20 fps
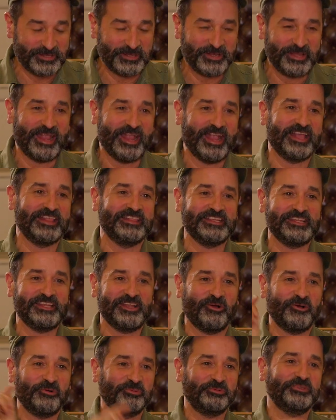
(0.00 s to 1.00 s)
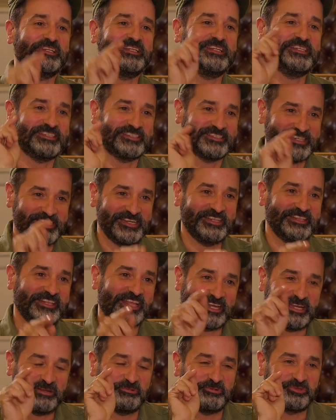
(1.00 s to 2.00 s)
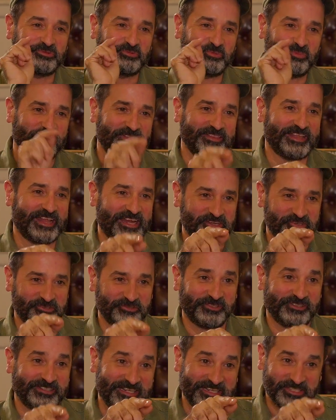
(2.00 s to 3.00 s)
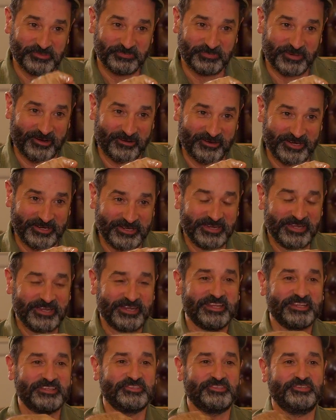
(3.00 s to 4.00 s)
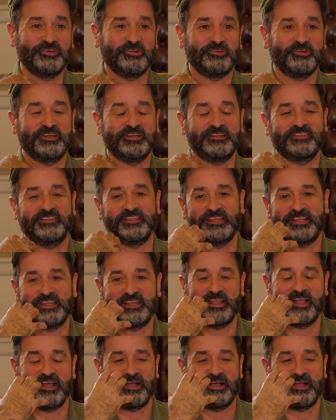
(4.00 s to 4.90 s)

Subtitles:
and the only scene that he was with Angela Lansbury is during the